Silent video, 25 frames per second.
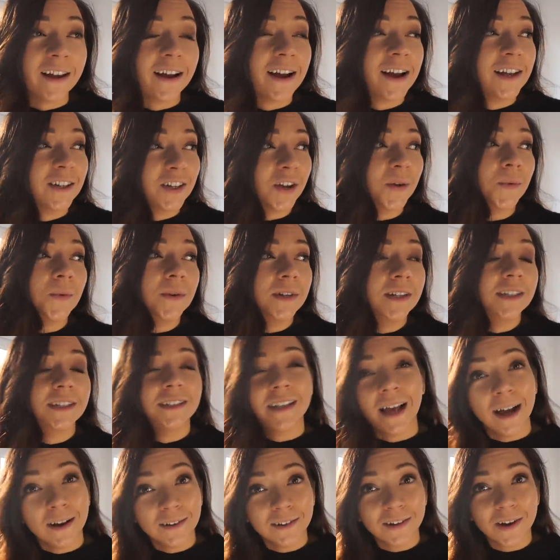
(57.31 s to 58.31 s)
Like, I don't want to
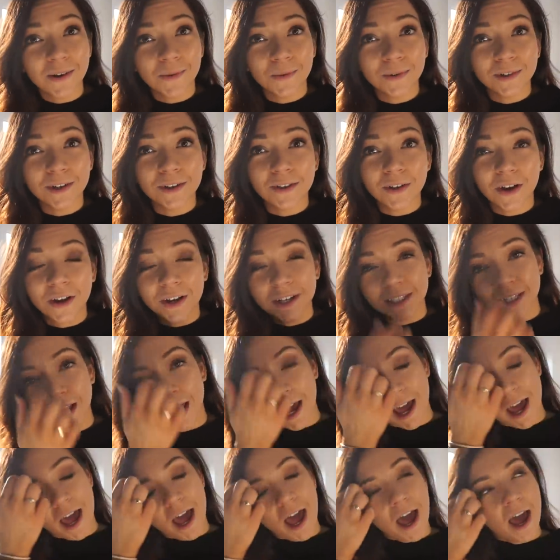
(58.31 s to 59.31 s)
sound like one of those,
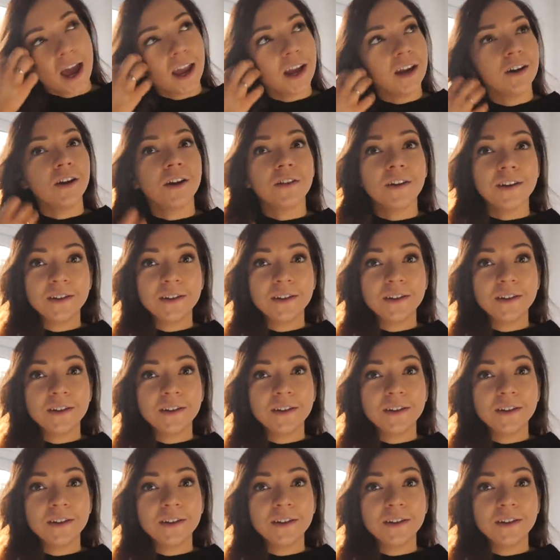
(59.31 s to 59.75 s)
you know,